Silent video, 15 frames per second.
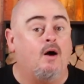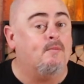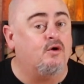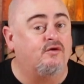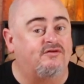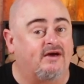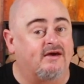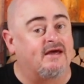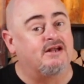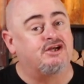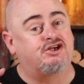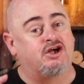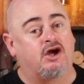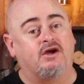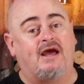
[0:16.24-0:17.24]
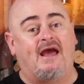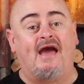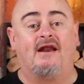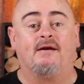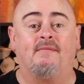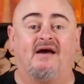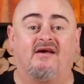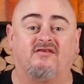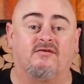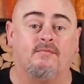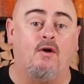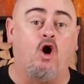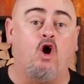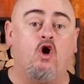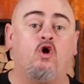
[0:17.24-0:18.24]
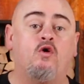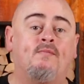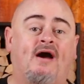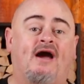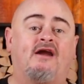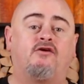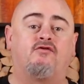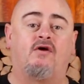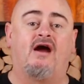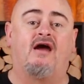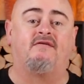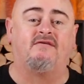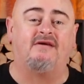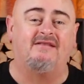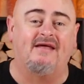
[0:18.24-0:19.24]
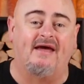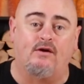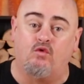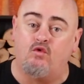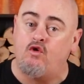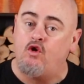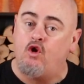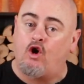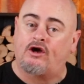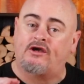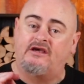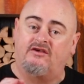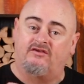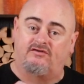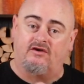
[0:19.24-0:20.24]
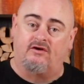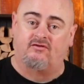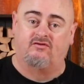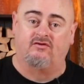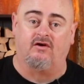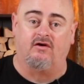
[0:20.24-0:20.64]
I'm also gonna show you how to make some homemade gravy that'll knock your socks